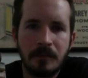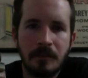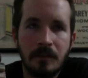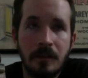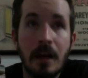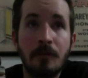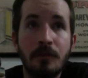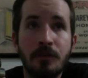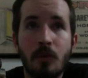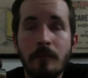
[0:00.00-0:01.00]
Now, there's
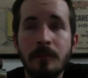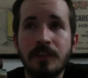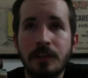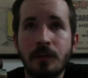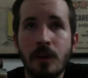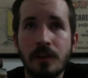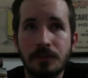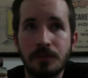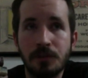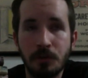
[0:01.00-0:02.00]
one particular
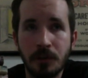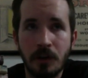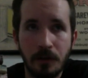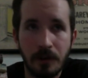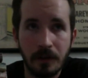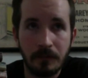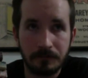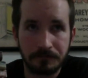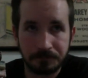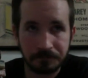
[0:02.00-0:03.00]
Western, Joe Dakota,
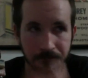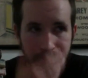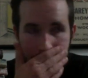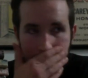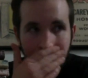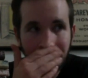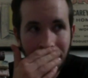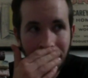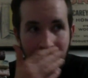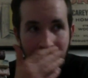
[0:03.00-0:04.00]

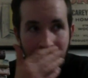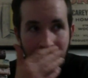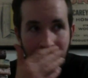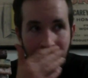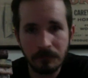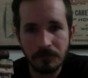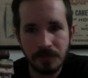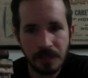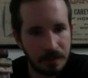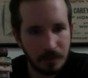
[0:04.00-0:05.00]
that is a Western
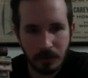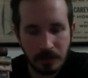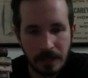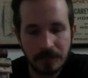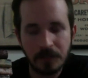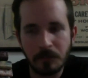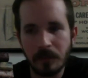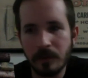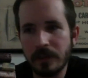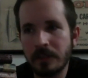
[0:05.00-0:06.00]
set in the classic
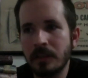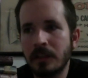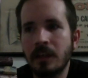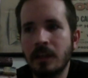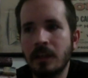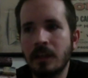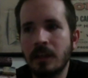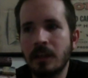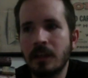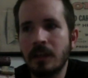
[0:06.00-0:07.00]
period. Joe
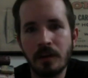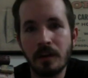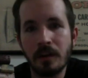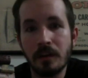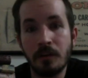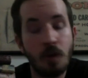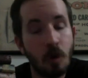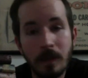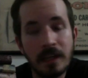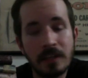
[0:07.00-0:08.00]
Dakota,
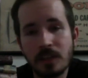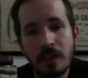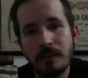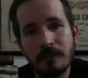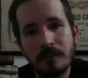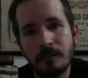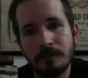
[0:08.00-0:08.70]
nobody gets shot in the film.